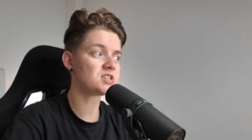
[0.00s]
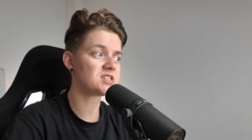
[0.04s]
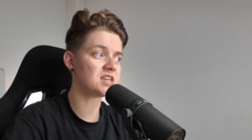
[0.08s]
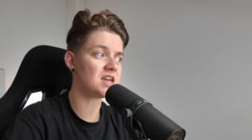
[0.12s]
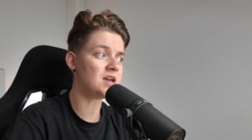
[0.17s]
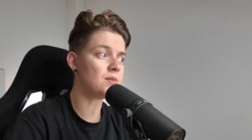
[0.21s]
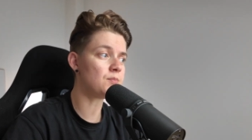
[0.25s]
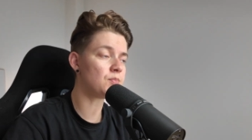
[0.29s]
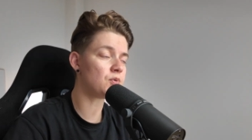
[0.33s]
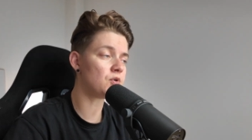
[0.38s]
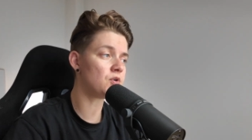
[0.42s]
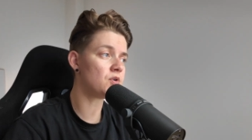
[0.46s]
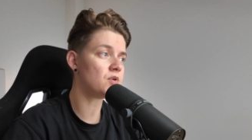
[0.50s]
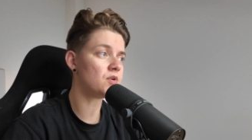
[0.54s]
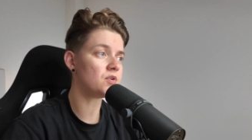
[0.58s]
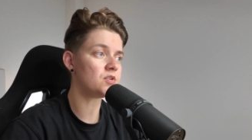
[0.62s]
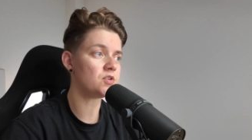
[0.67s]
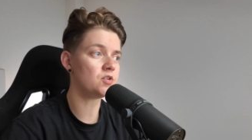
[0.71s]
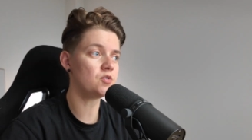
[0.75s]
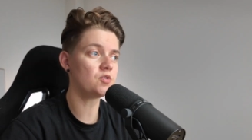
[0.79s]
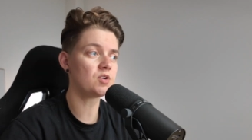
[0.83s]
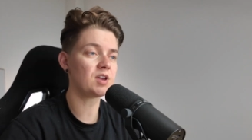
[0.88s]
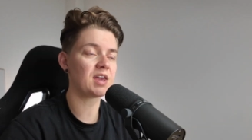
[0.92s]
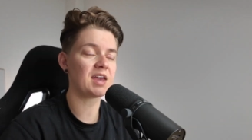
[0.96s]
example,
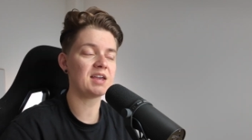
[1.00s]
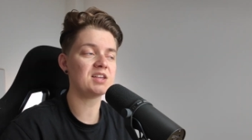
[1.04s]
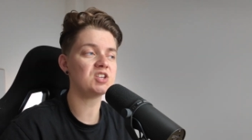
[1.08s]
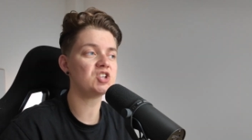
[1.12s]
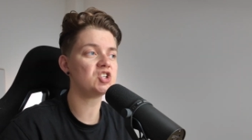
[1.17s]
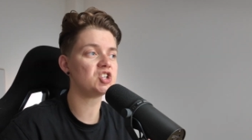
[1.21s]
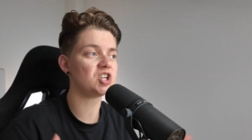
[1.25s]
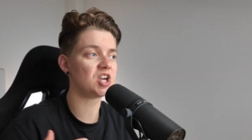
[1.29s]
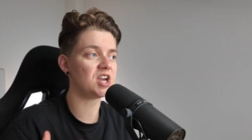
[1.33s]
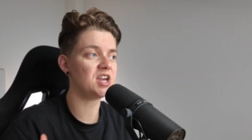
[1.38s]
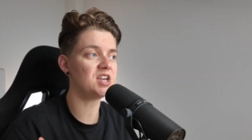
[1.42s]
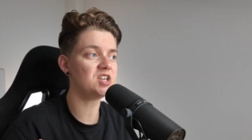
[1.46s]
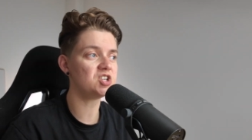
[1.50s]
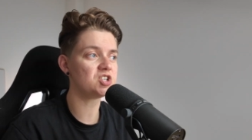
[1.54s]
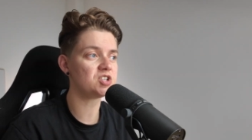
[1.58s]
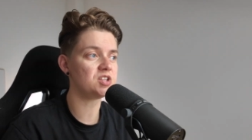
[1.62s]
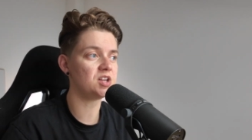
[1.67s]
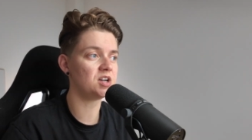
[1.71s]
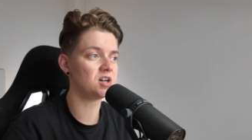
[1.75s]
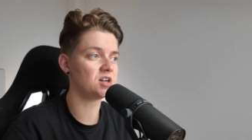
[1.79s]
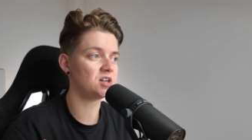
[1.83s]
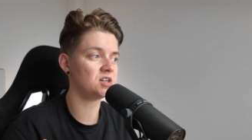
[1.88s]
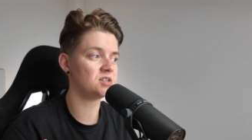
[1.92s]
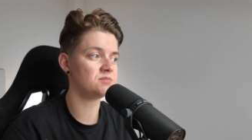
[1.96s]
you can change
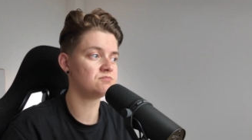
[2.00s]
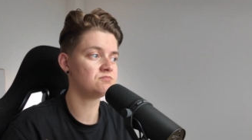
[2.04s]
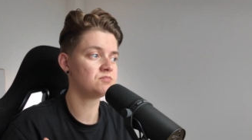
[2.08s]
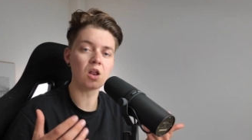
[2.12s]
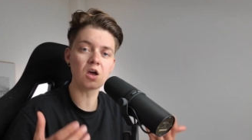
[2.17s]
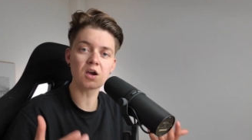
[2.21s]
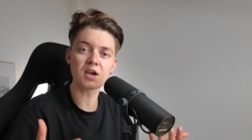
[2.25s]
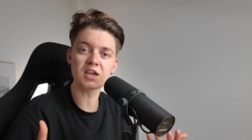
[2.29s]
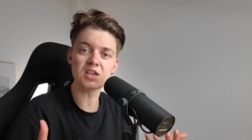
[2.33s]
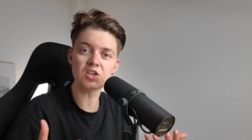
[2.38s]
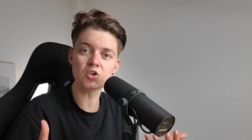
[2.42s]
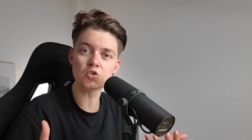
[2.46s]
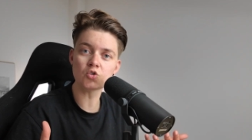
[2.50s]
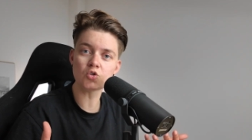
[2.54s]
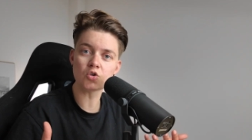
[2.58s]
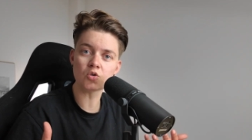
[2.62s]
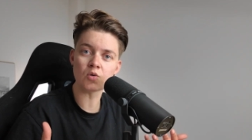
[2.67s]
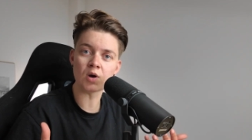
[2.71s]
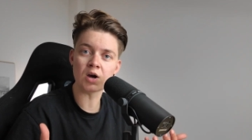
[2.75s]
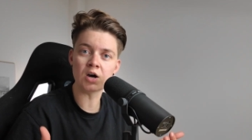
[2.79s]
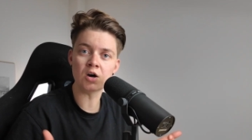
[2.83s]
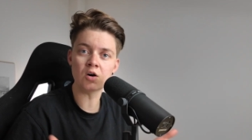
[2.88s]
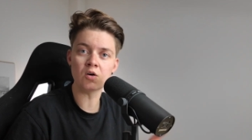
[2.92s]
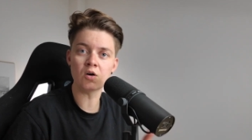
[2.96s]
the login
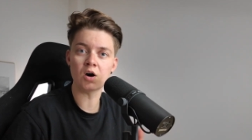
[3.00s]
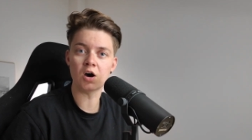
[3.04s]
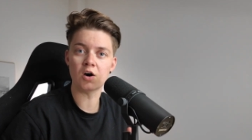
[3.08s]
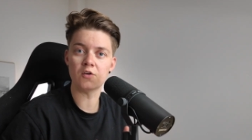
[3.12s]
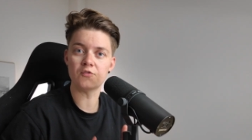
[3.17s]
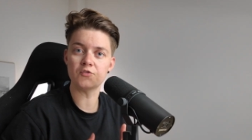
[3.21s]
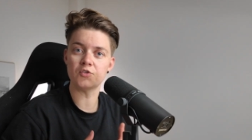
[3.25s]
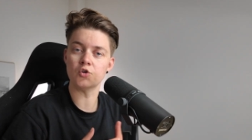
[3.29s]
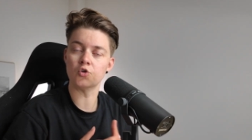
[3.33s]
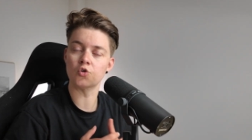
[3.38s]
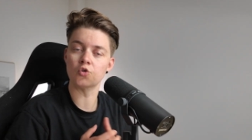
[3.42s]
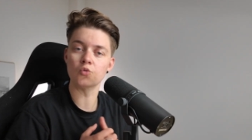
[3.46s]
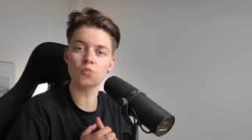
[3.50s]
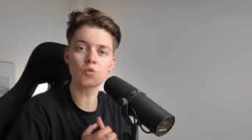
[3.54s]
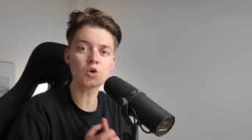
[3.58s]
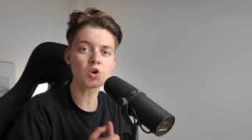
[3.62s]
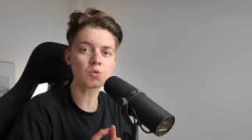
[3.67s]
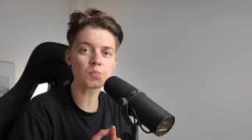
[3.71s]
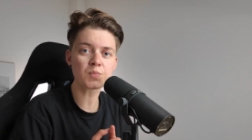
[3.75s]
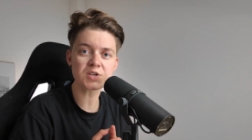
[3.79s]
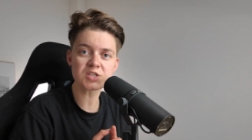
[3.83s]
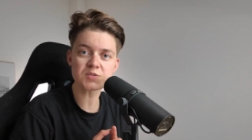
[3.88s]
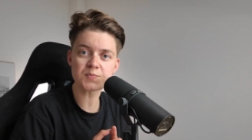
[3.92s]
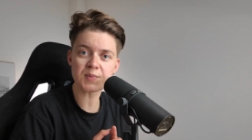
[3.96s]
URL of your
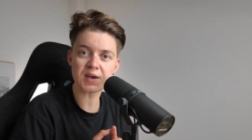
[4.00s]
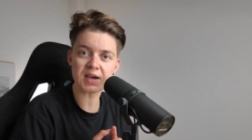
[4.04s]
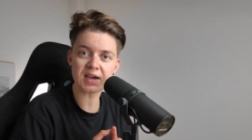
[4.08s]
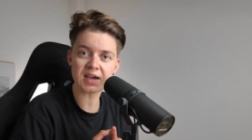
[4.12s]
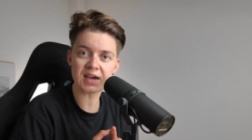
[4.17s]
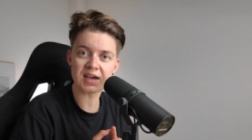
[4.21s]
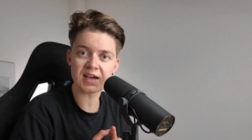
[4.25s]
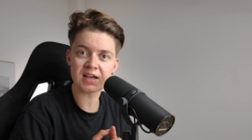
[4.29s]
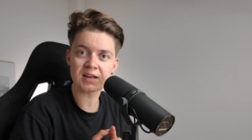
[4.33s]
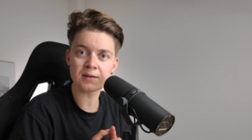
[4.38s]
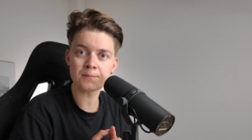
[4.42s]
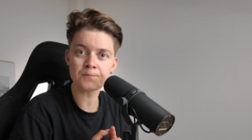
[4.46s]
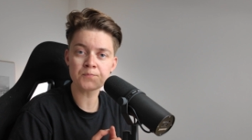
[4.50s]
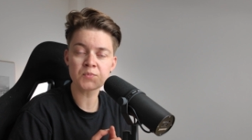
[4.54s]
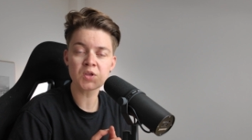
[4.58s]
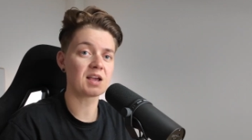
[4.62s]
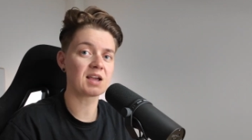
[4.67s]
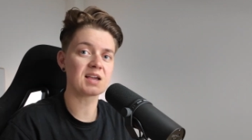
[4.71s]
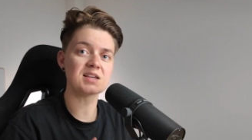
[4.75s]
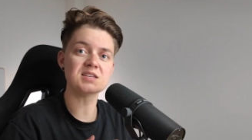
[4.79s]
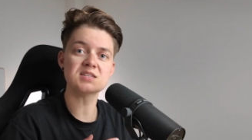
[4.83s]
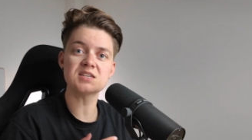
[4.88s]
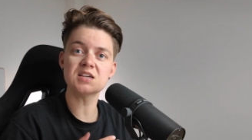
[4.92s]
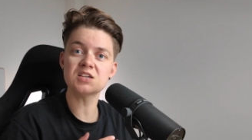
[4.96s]
WordPress backend.
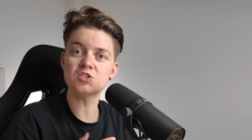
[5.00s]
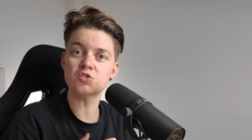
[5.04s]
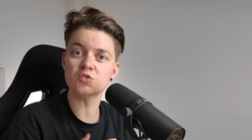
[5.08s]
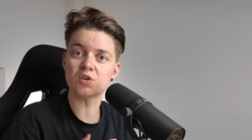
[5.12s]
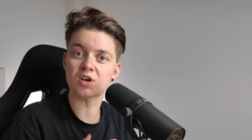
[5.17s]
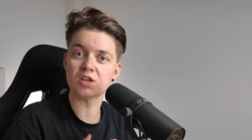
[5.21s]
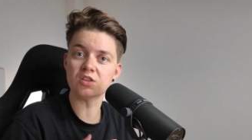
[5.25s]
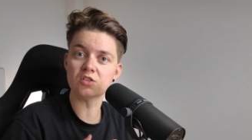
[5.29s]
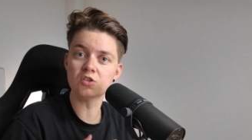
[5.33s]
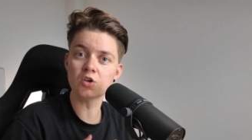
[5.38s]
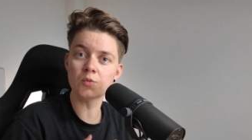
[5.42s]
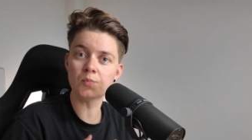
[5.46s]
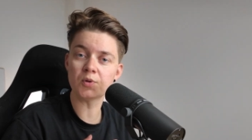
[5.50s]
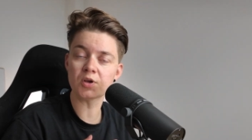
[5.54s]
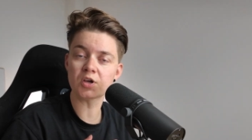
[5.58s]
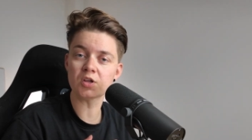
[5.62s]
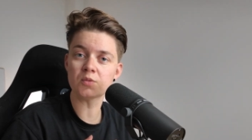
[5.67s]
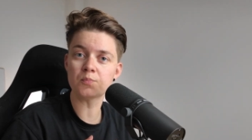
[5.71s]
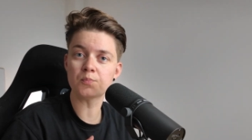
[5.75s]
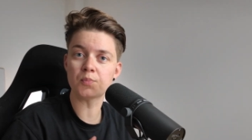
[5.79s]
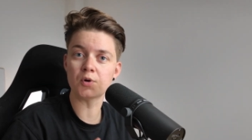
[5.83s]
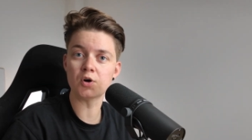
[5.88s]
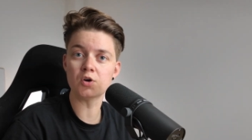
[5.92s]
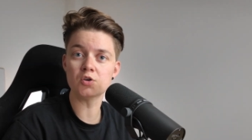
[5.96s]
Like I said, you can
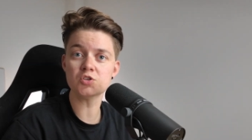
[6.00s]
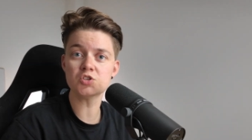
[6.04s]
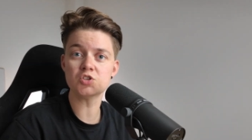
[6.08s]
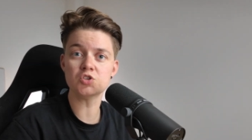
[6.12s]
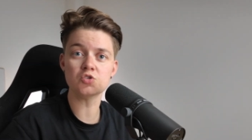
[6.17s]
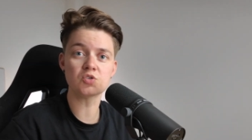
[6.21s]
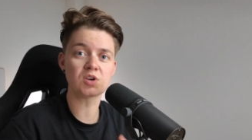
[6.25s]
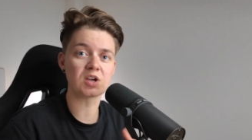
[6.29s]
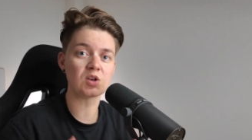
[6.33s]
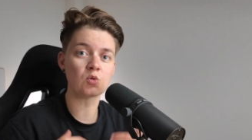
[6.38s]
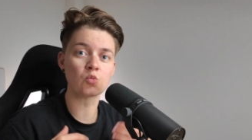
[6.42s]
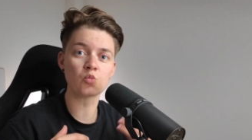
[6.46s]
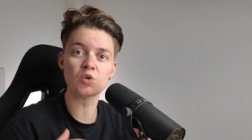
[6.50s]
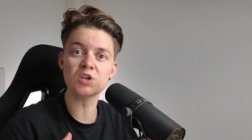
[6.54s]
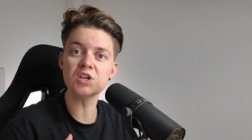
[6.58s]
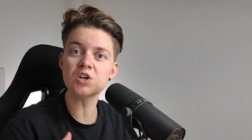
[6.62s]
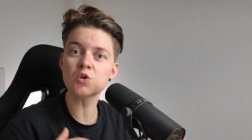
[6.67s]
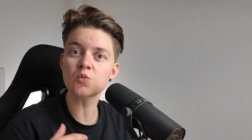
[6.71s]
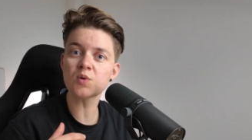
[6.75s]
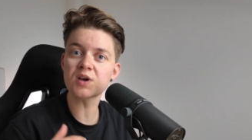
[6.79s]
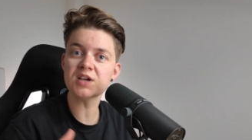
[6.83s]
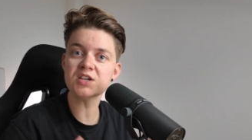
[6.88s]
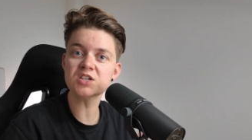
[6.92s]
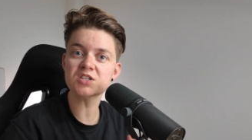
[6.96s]
duplicate posts, you can
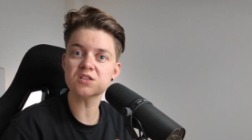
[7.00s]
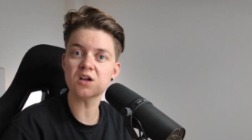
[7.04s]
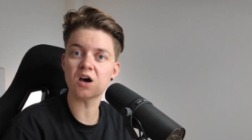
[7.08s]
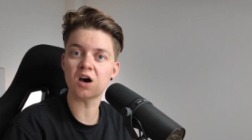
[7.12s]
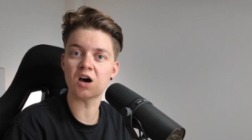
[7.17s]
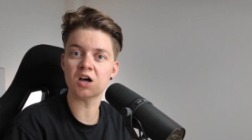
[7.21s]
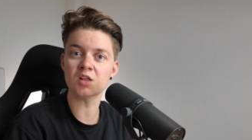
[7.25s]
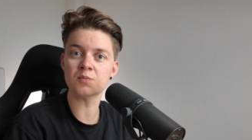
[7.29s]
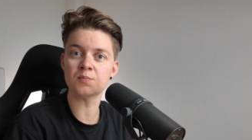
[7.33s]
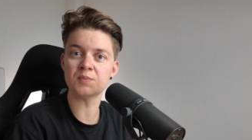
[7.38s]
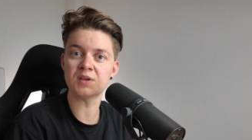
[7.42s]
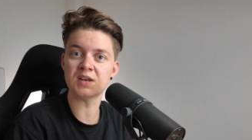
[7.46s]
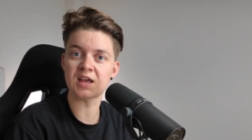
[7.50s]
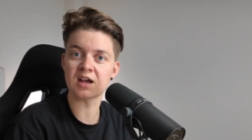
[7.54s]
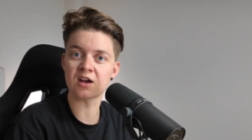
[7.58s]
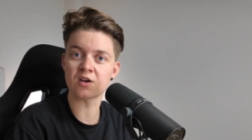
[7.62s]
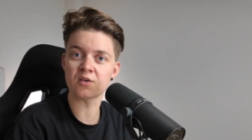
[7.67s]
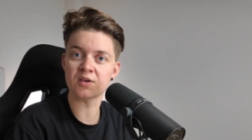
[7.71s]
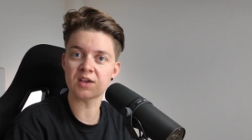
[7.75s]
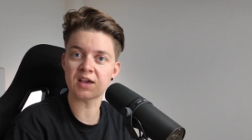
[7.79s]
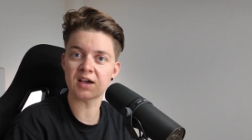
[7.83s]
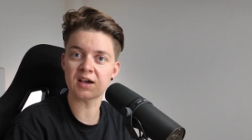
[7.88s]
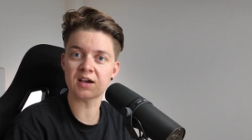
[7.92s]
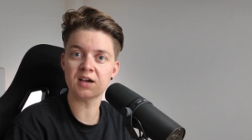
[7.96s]
rearrange the admin
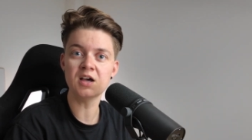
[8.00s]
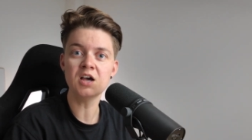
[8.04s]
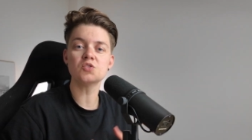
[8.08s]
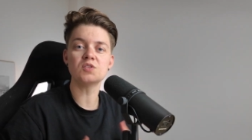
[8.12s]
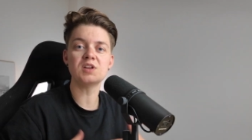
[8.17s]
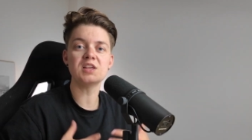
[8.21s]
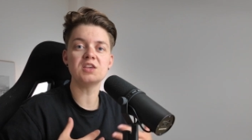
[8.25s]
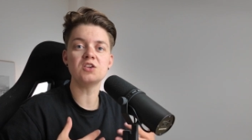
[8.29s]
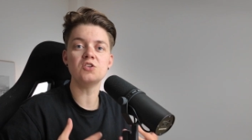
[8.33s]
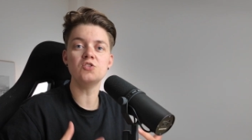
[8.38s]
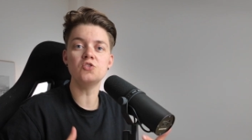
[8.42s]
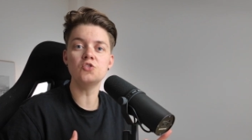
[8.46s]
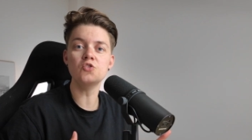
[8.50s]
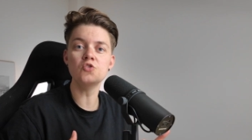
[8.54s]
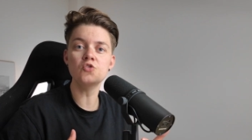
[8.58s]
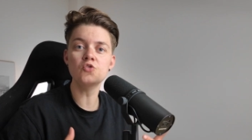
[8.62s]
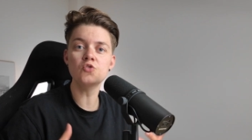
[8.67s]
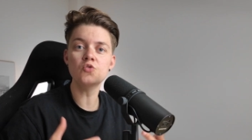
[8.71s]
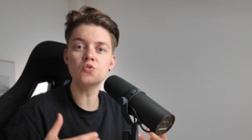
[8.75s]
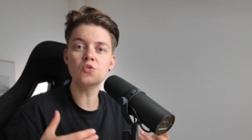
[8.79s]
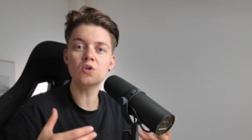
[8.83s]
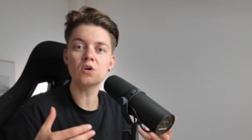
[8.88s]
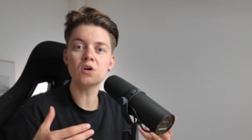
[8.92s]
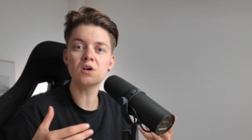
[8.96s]
area so that
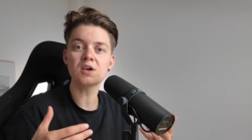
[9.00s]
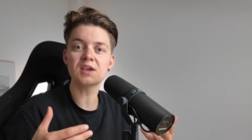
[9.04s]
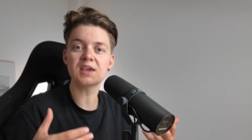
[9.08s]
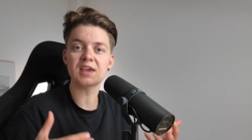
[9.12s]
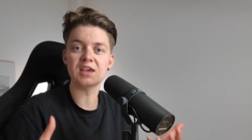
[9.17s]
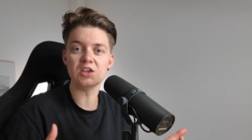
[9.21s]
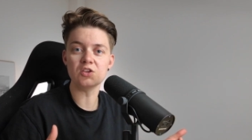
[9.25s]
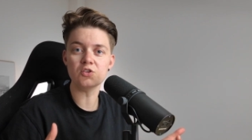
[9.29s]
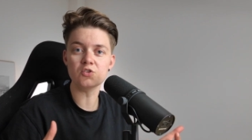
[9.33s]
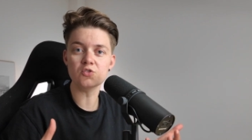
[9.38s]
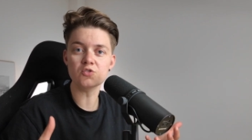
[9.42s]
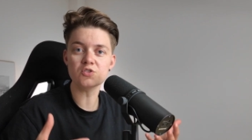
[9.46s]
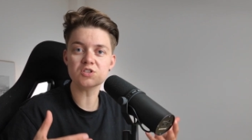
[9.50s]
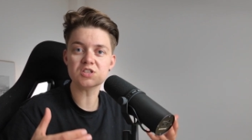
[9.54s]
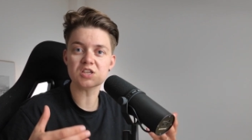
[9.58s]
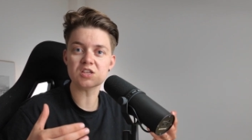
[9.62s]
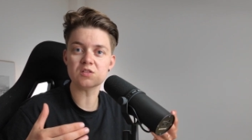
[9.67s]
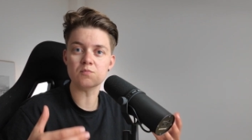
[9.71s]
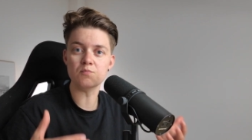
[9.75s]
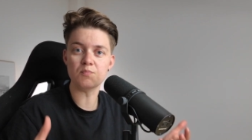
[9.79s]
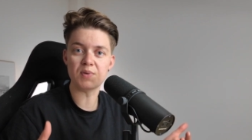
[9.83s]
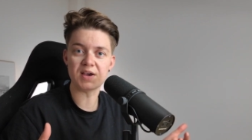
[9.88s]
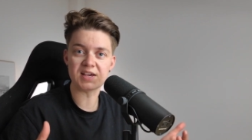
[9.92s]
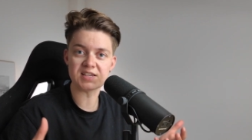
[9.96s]
you can use it
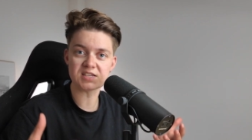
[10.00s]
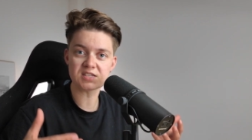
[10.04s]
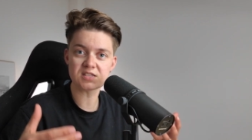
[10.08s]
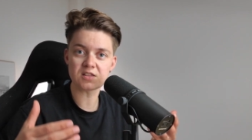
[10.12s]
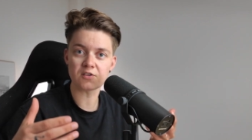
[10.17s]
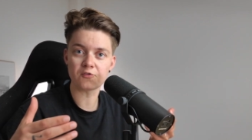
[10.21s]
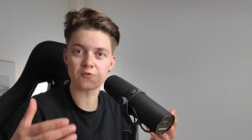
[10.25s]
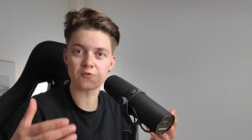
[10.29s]
best